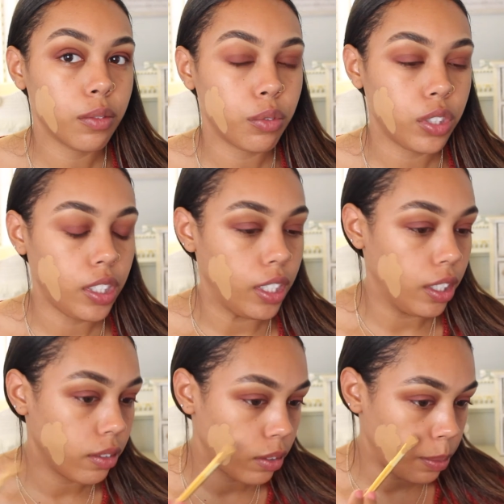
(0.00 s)
We'll
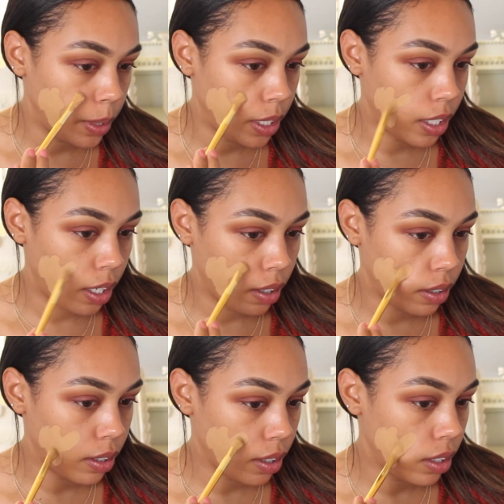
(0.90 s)
see. We'll blend it out
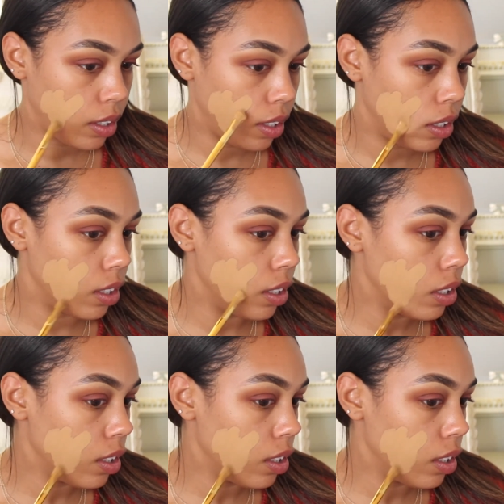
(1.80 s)
and then